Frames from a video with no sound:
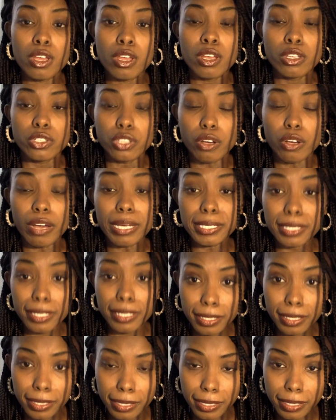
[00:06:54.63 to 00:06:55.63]
So I say
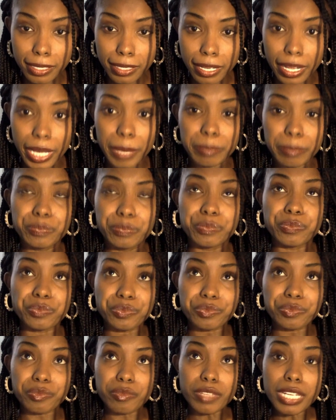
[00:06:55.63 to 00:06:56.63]
this to say,
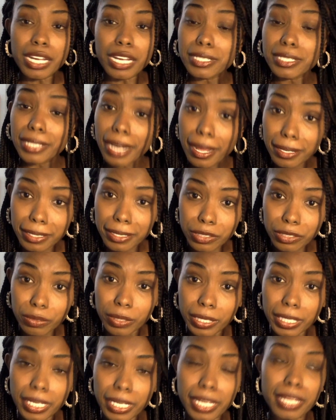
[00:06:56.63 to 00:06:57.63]
challenge
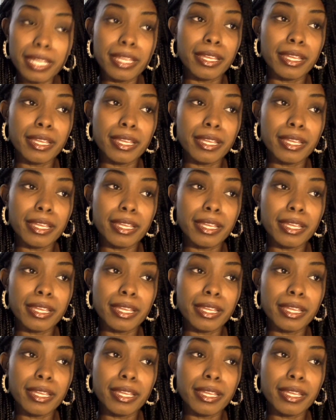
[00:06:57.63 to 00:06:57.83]
really.